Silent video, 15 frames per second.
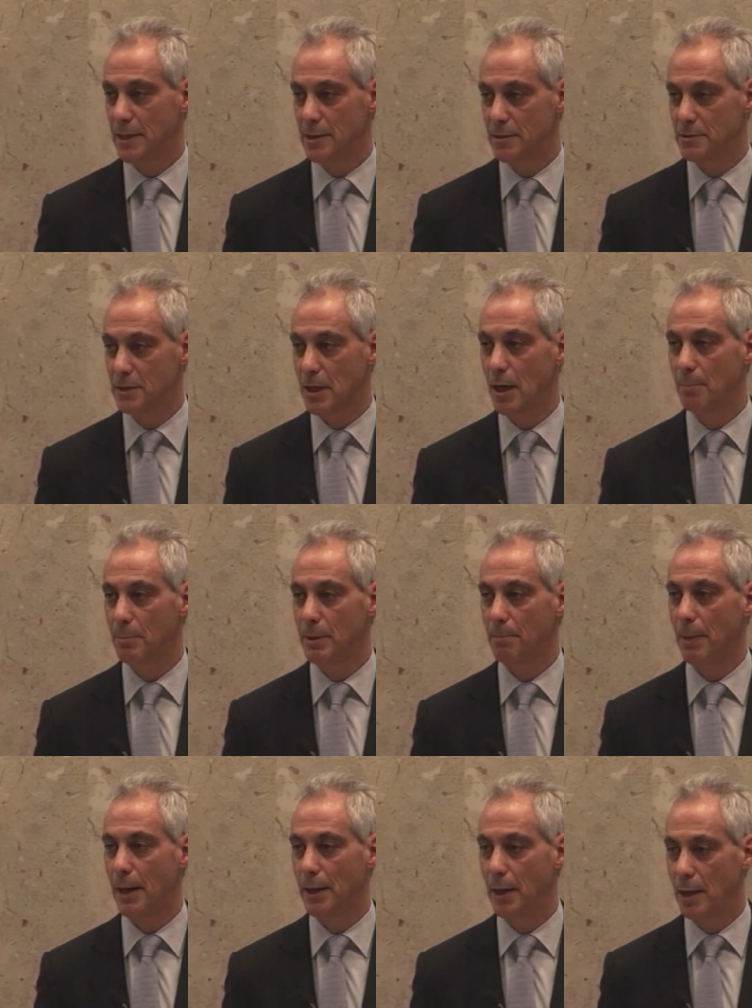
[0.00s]
And it is
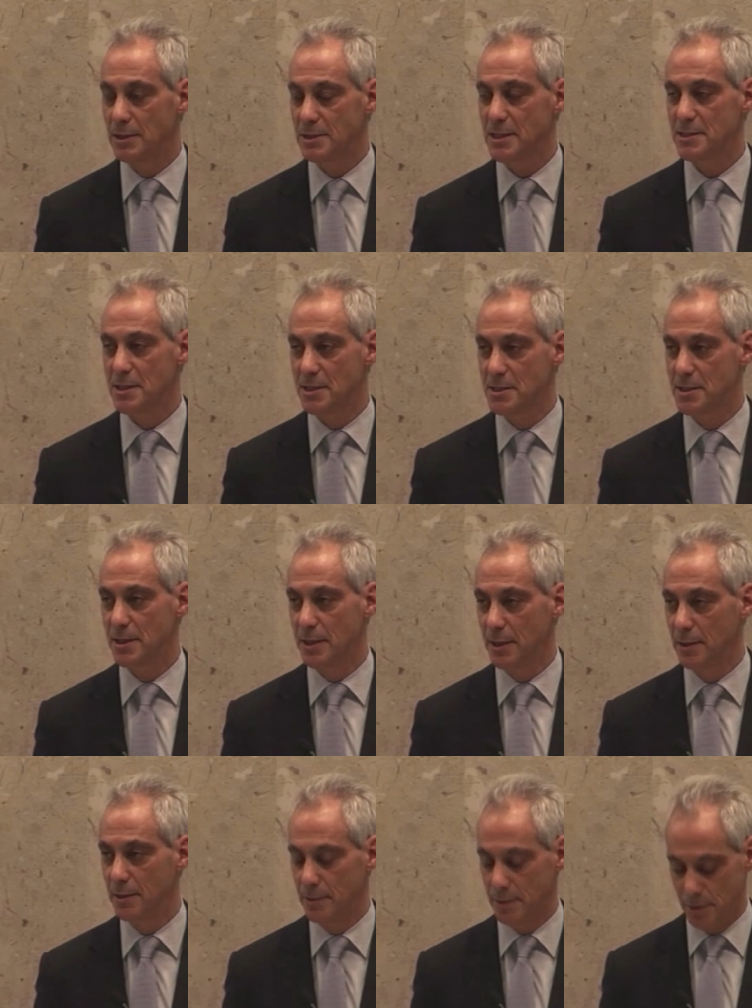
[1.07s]
incumbent upon us as a
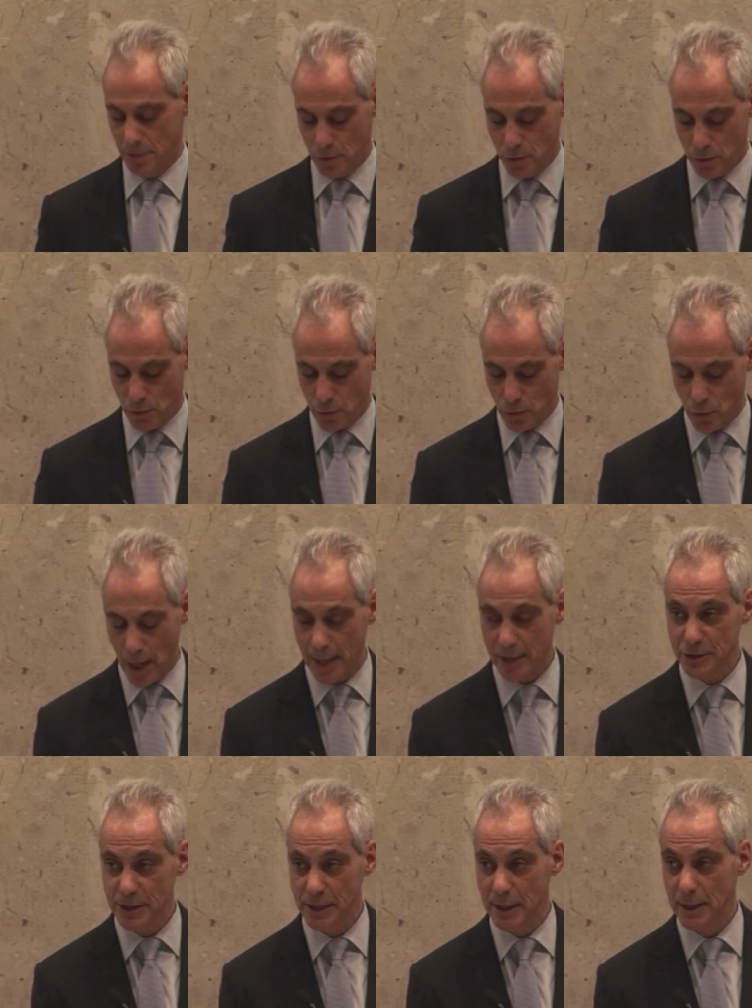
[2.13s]
city to
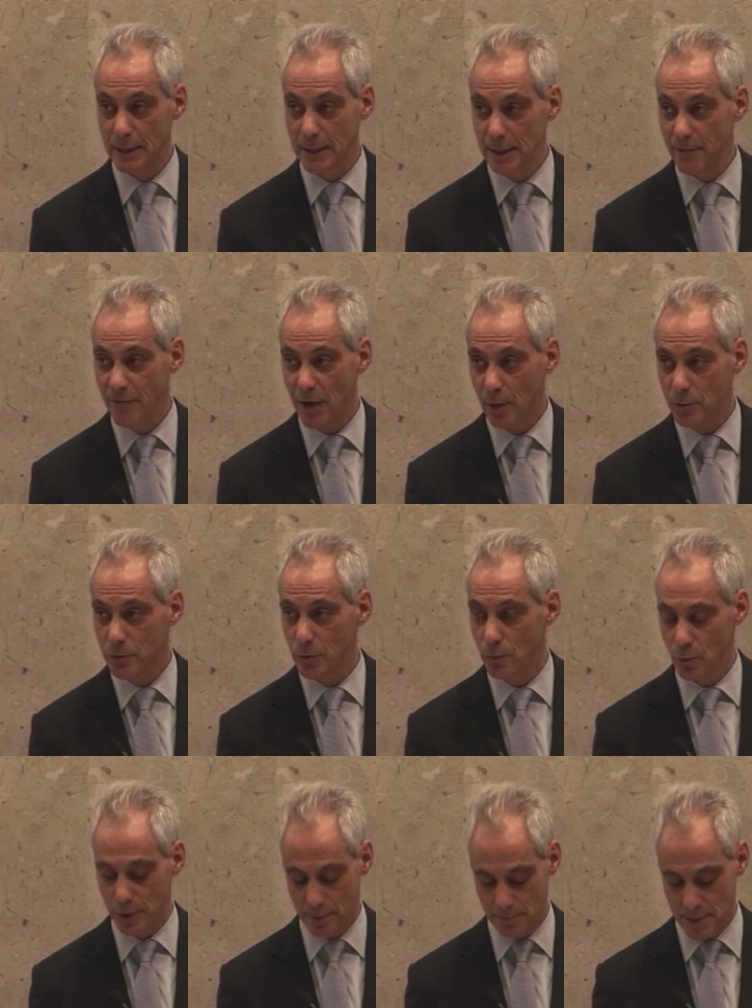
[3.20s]
actually live
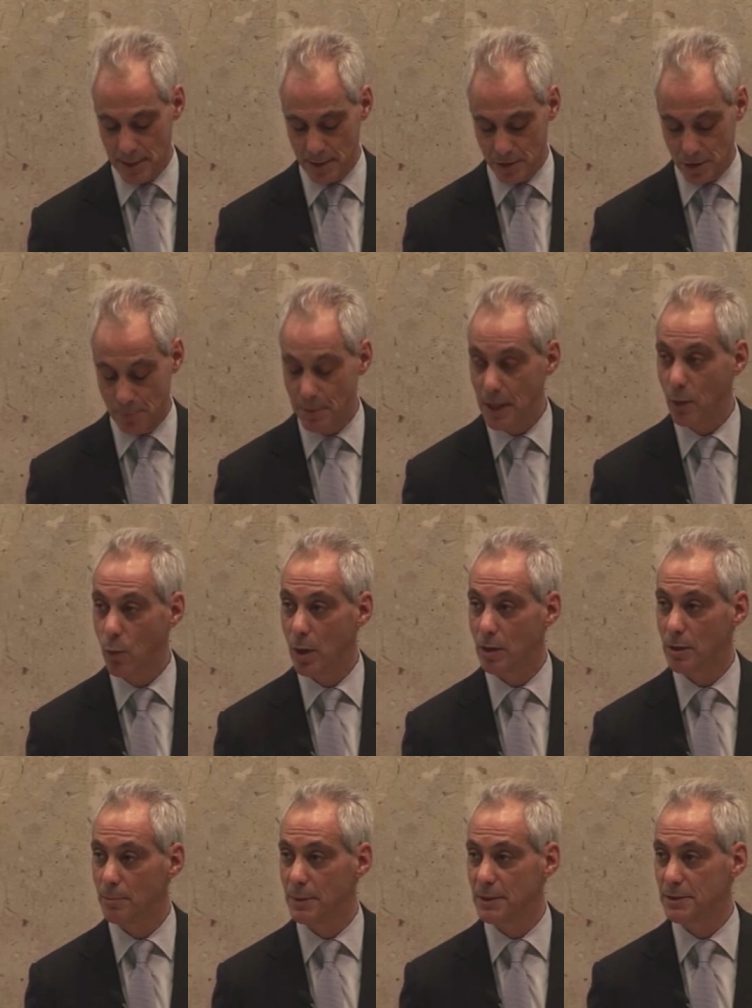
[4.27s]
out what it means to be a
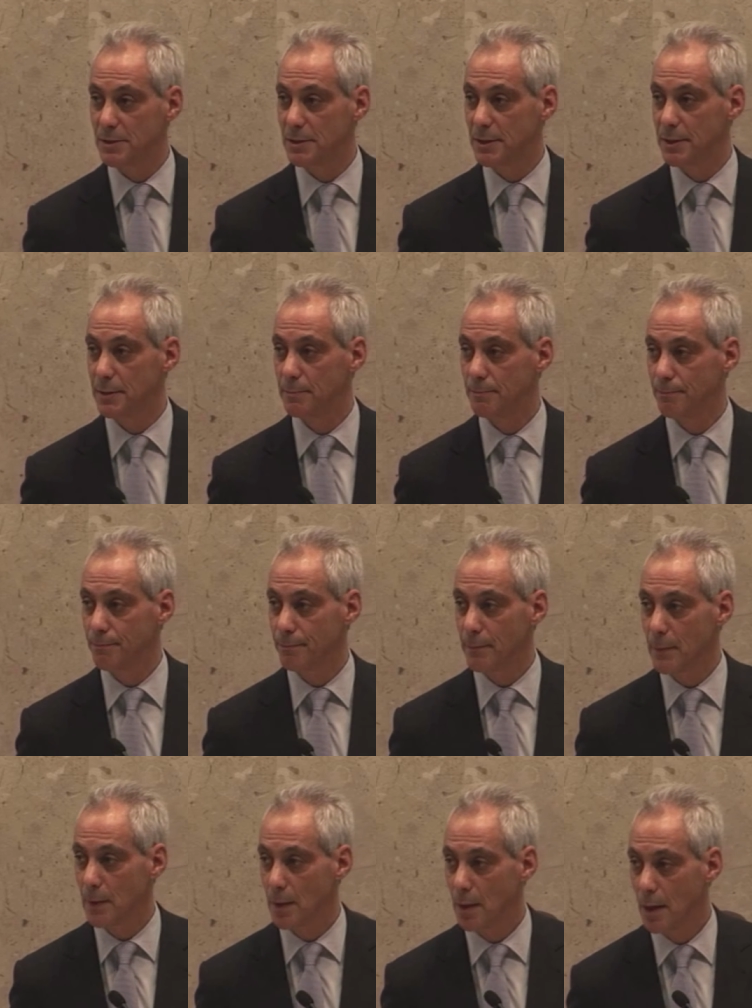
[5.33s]
welcoming city.
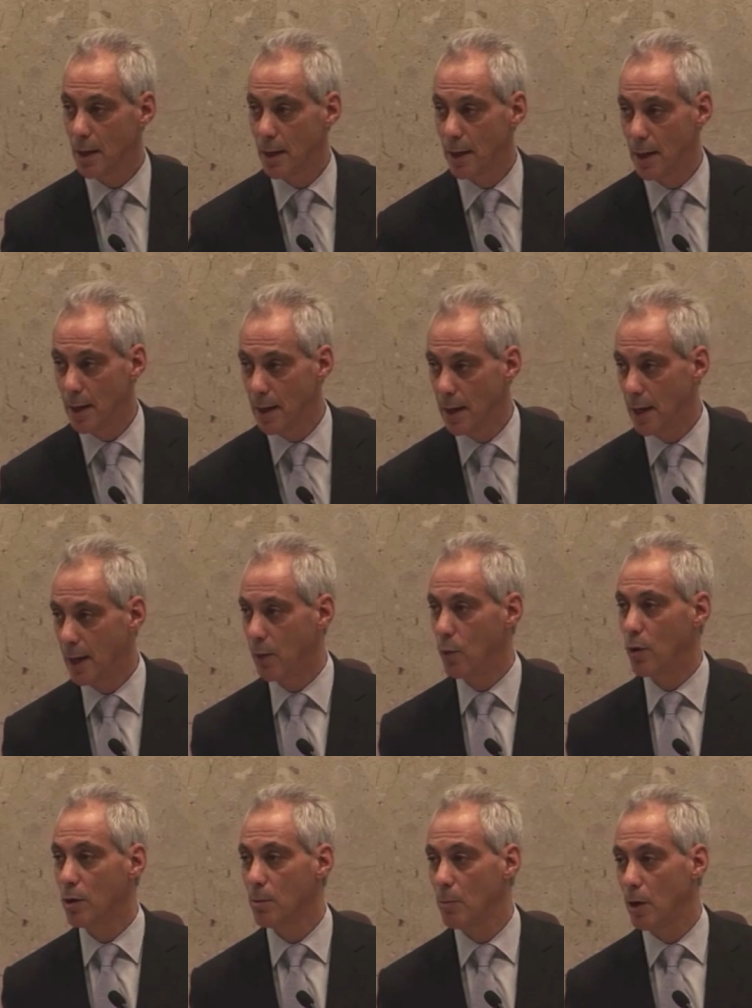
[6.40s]

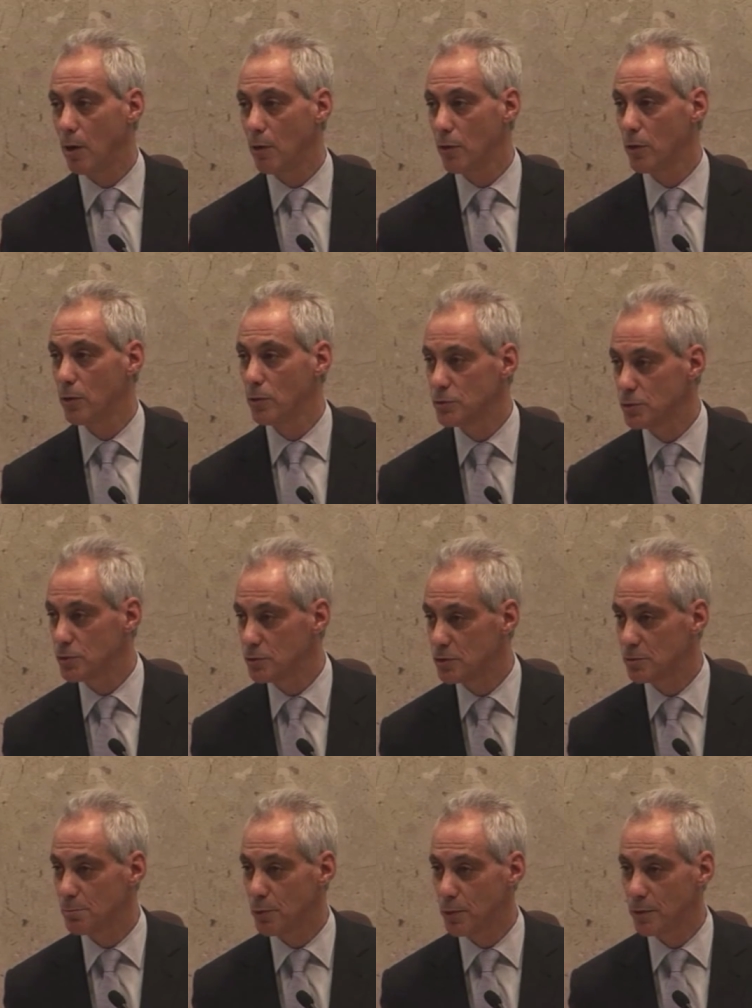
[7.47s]
I welcome all those who
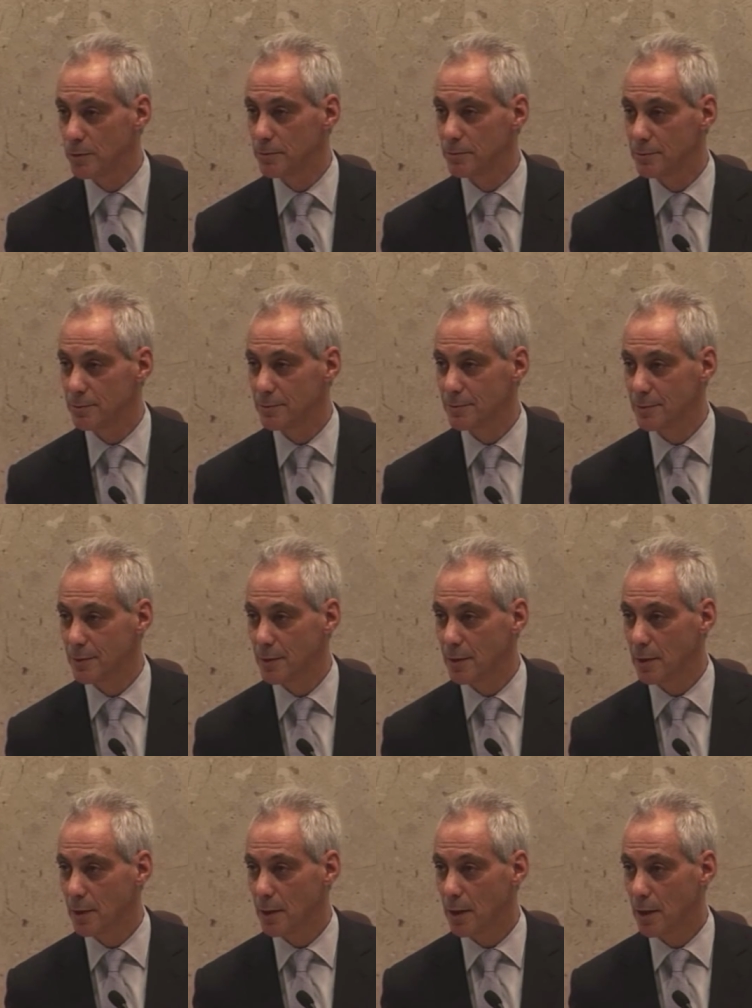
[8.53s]
support
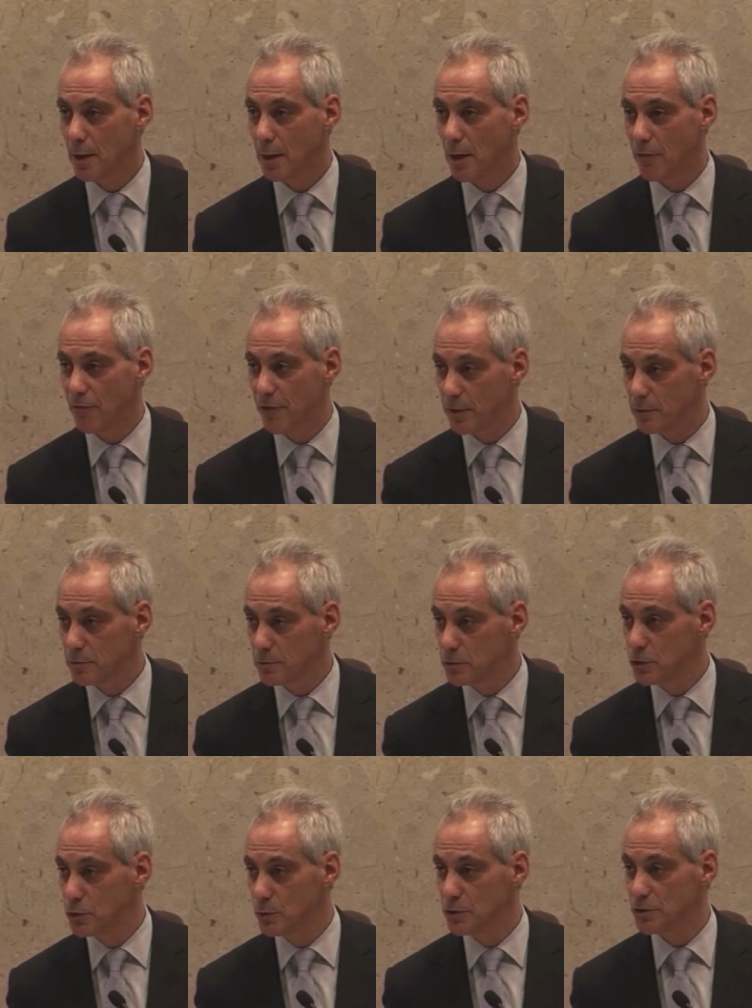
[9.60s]
our fellow
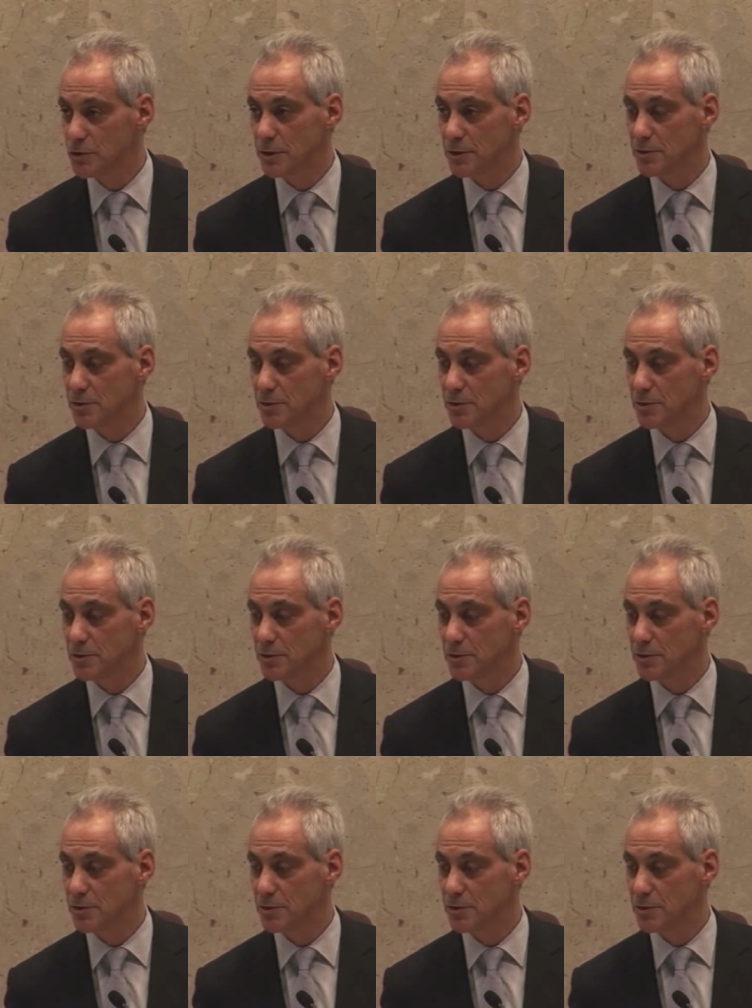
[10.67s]
Jewish